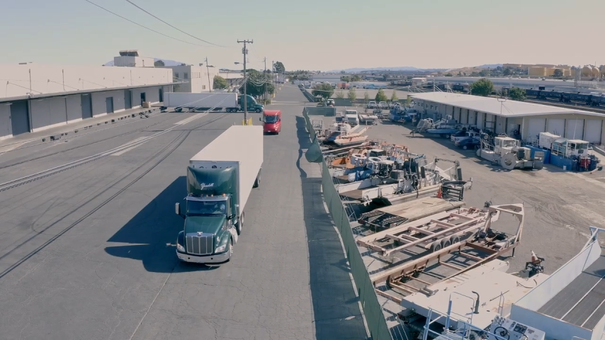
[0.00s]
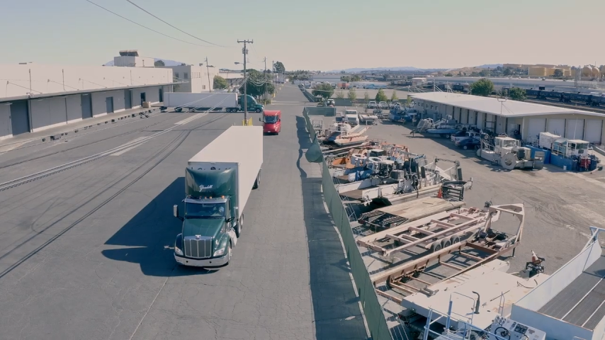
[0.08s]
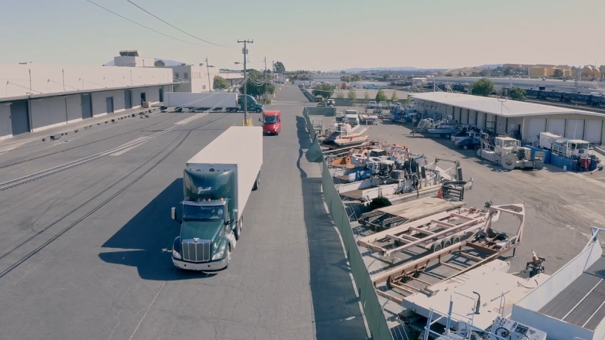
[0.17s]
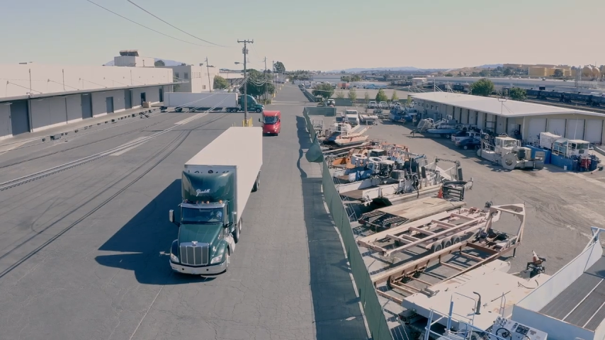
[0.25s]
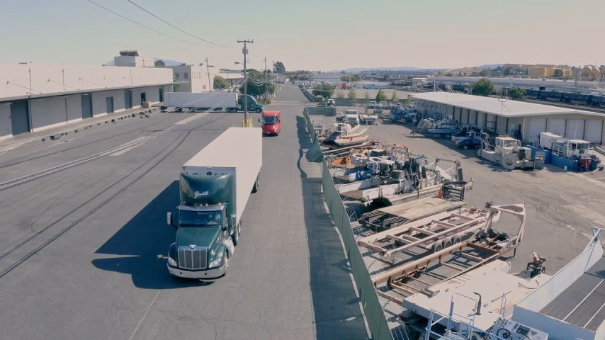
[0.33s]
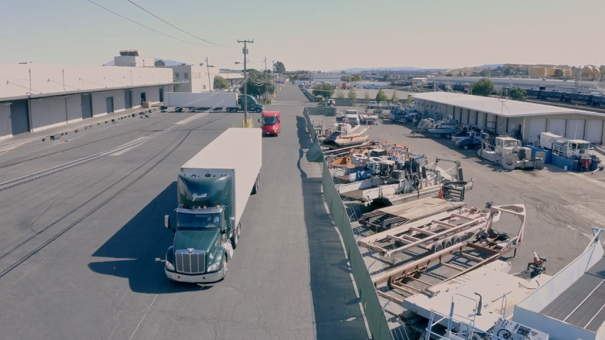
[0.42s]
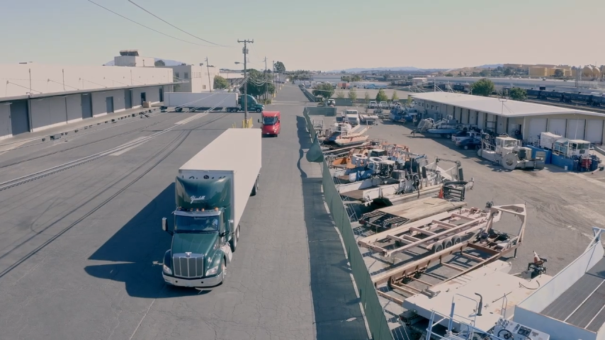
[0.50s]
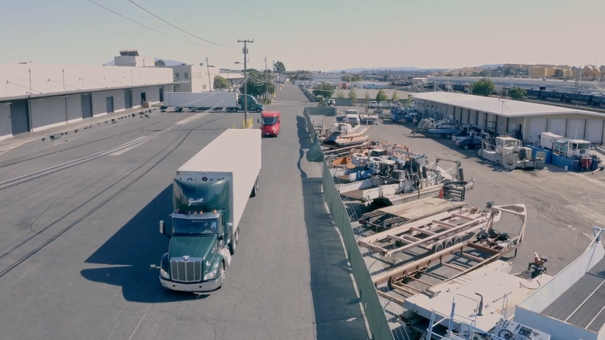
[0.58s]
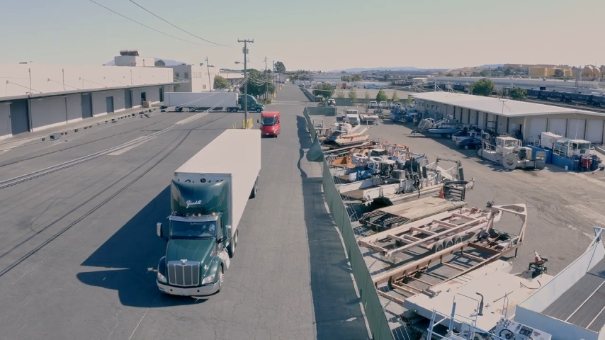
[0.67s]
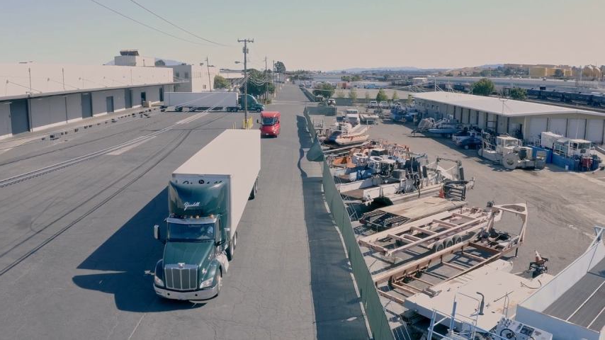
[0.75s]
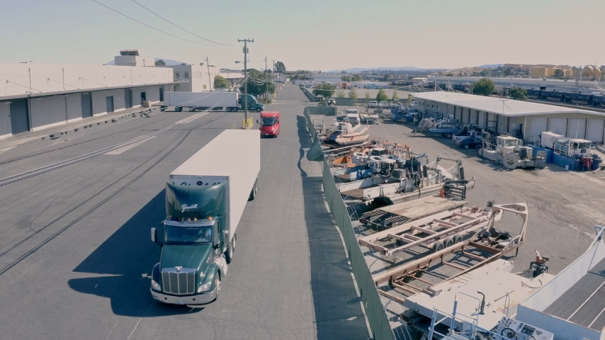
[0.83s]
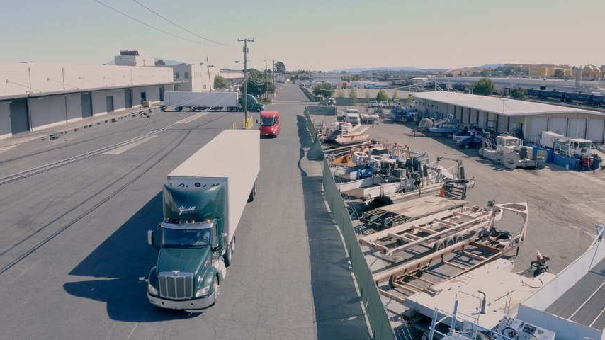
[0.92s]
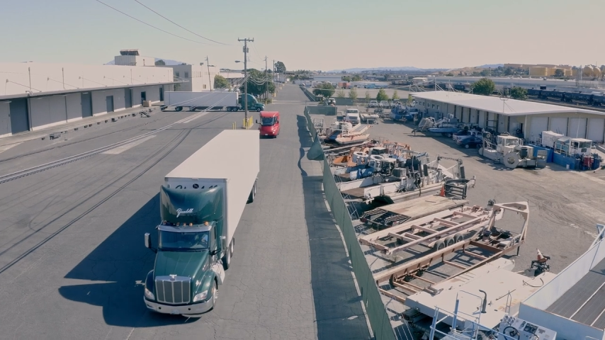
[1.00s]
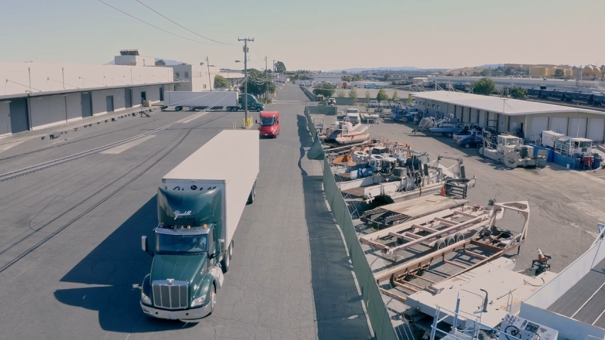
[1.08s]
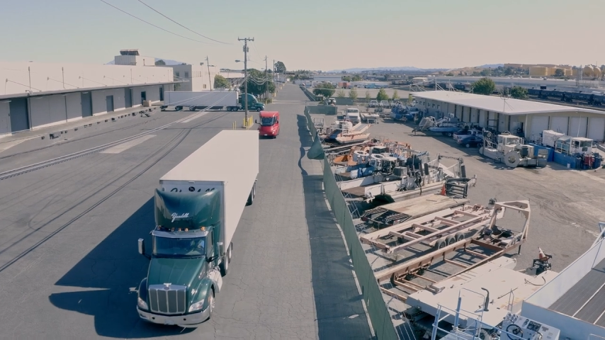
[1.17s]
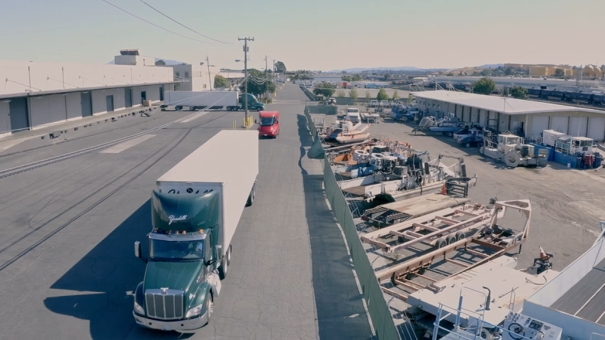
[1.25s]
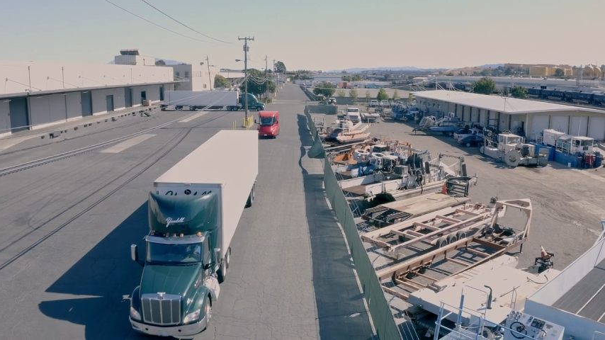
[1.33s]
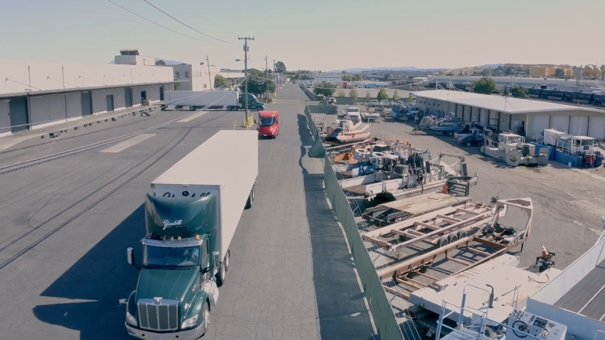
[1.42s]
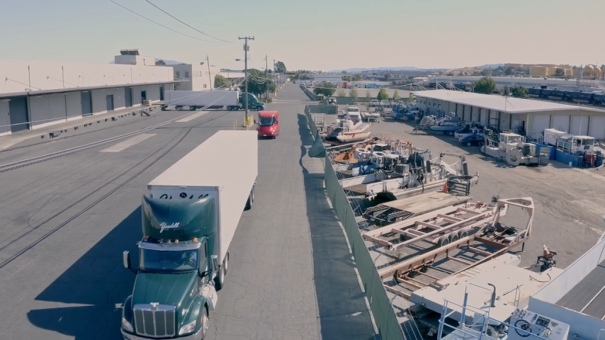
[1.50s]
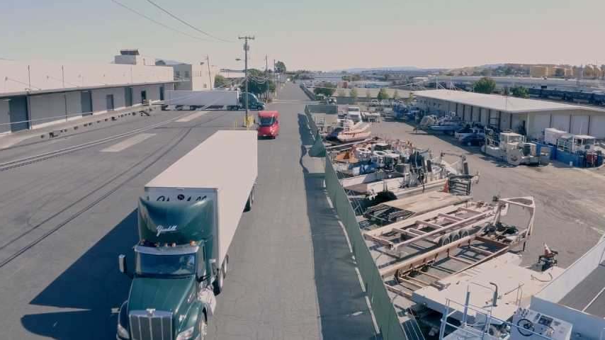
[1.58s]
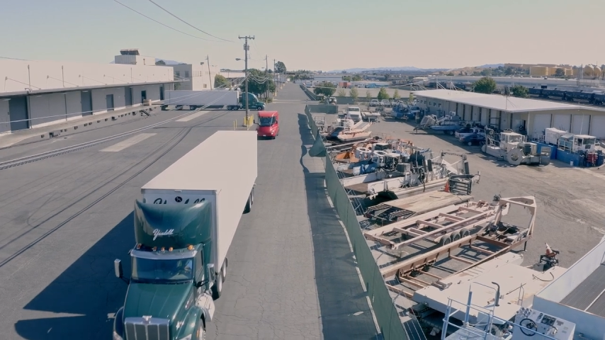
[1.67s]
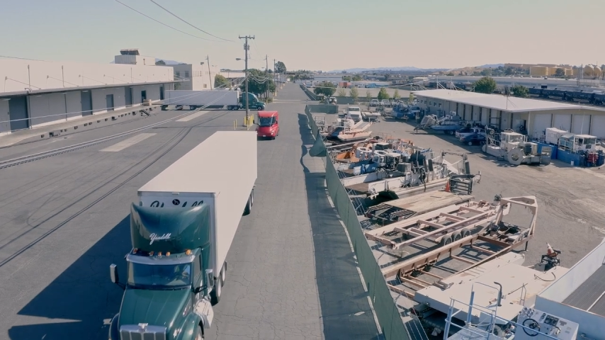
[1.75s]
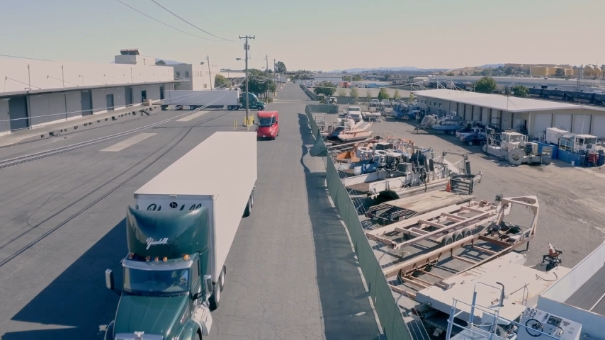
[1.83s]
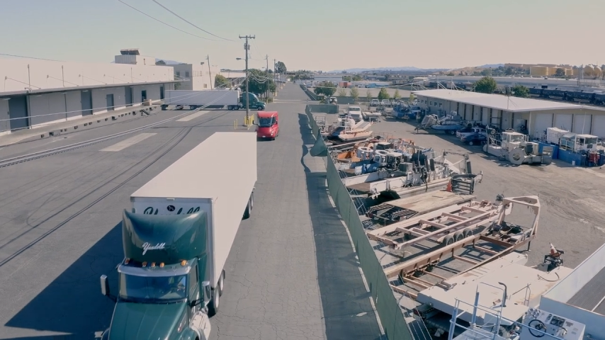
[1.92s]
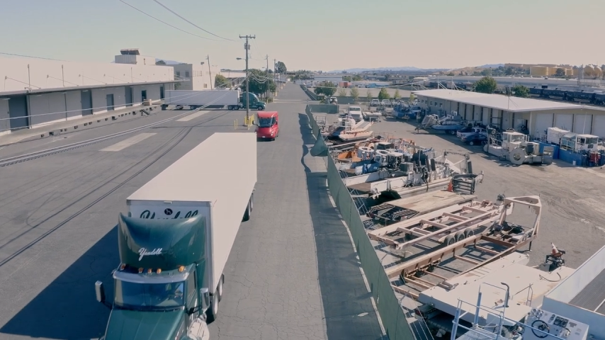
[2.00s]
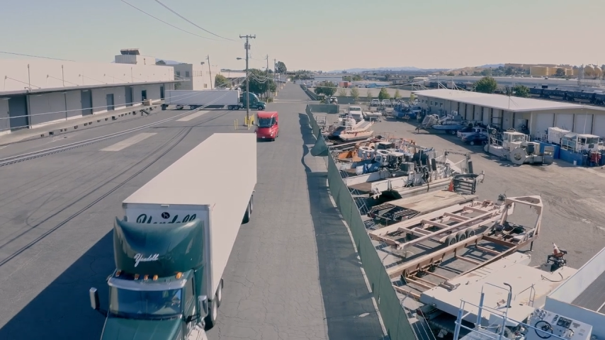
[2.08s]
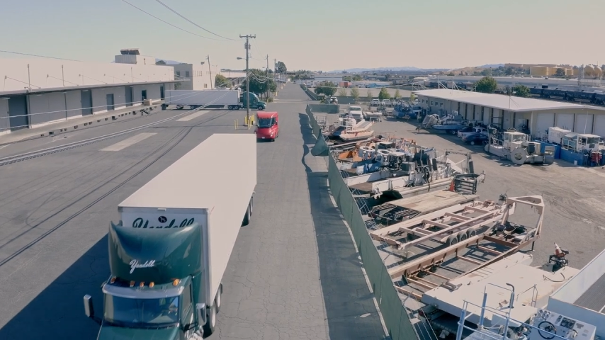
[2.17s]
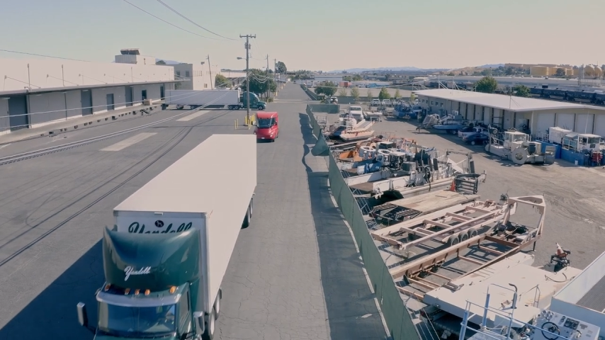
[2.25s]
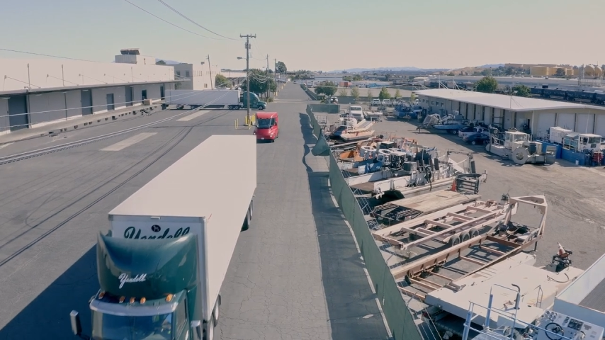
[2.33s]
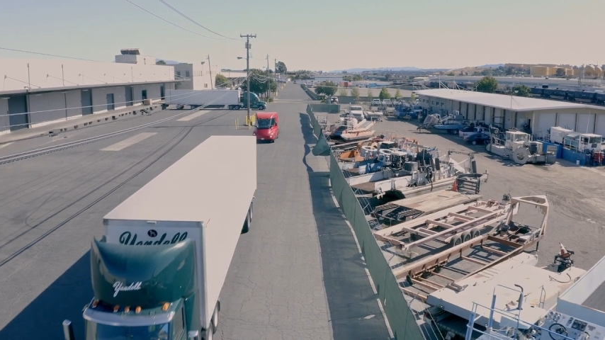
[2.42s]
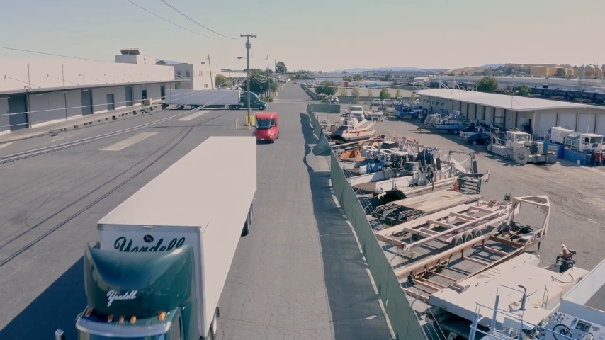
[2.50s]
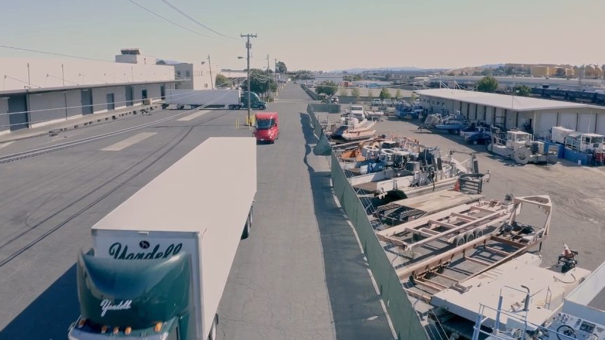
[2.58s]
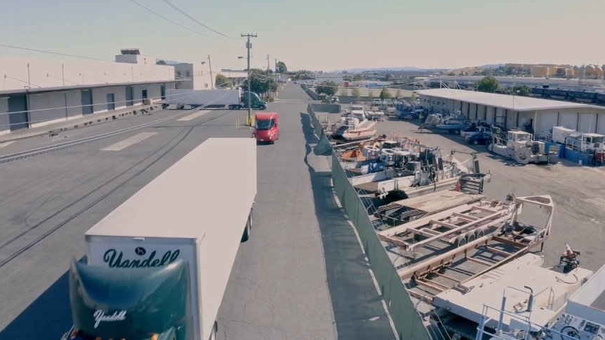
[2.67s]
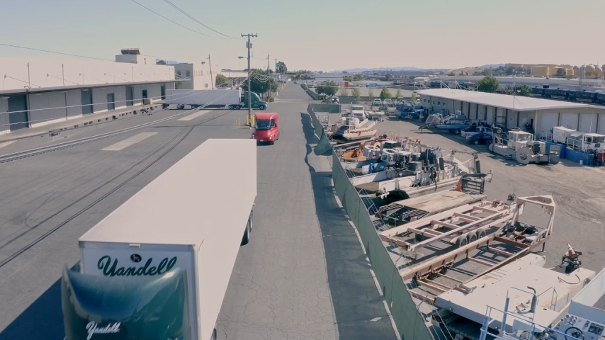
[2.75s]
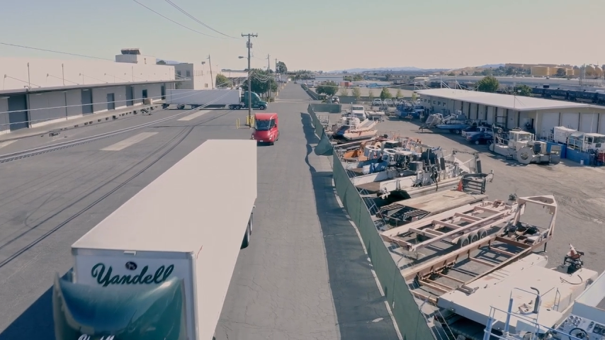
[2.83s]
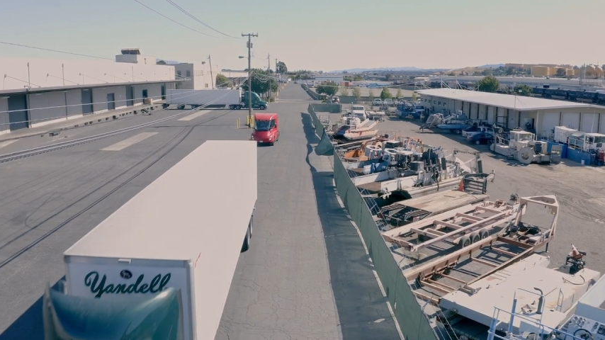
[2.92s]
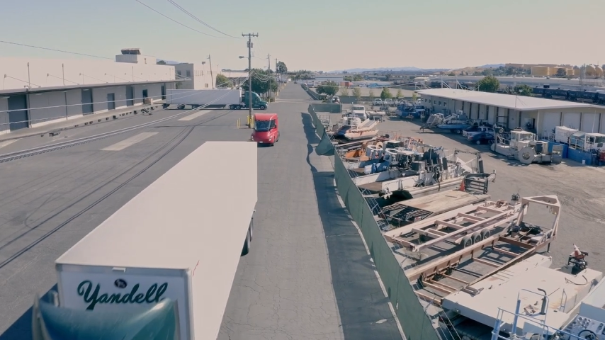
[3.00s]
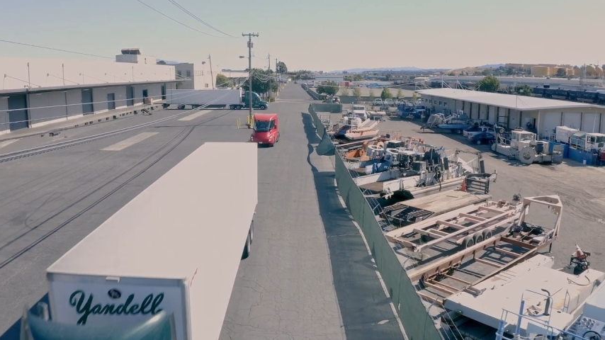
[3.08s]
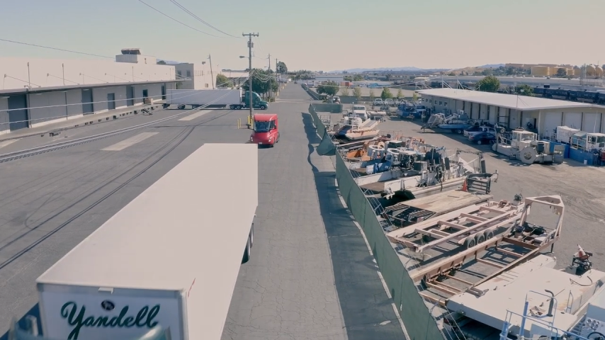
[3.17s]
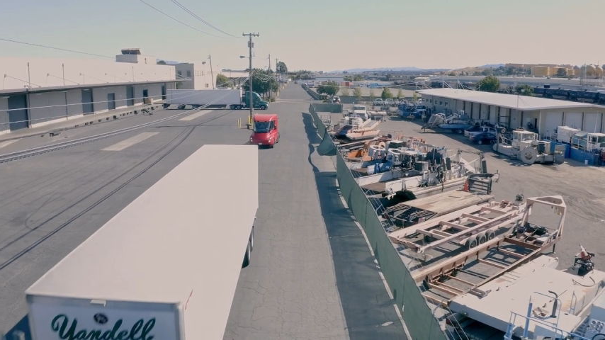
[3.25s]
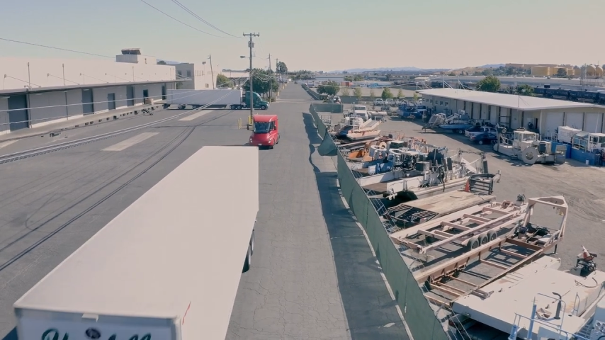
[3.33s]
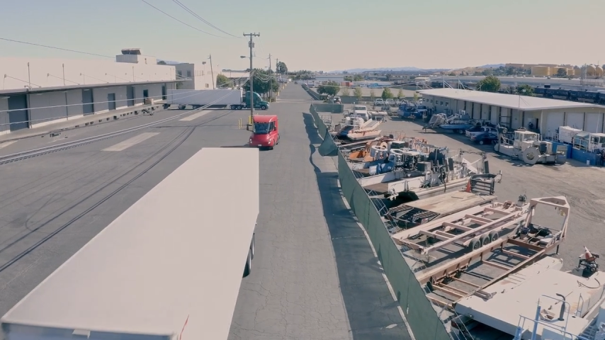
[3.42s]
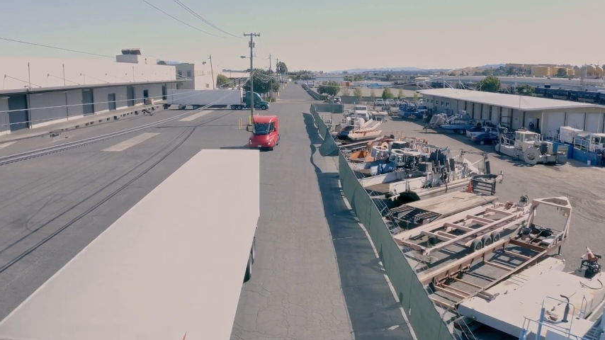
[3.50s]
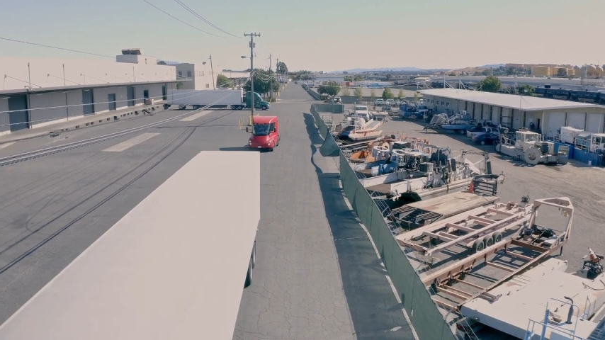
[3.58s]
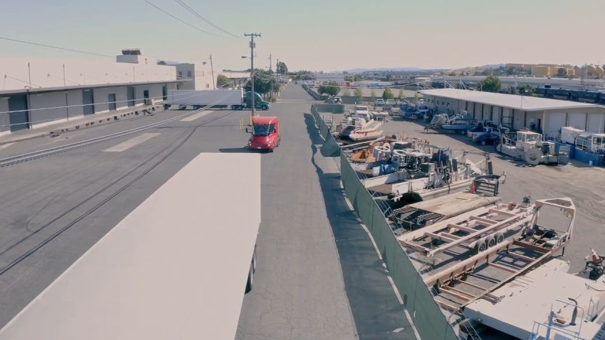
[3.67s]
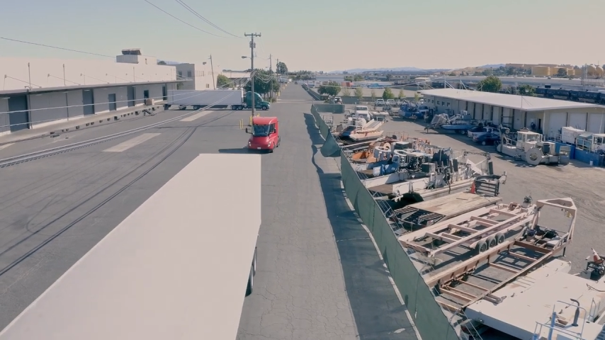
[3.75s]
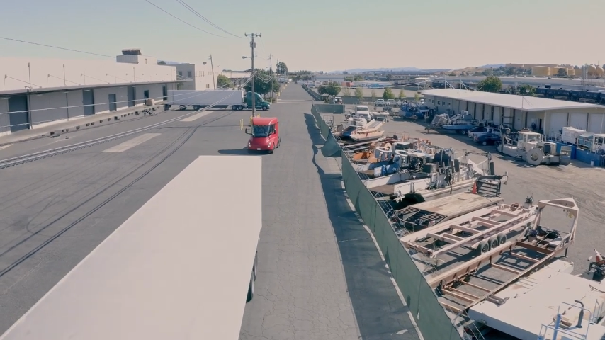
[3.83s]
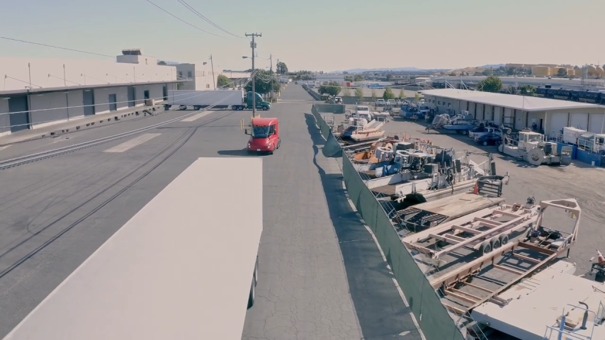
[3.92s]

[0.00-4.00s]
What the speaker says: Nobody's mouth can be seen.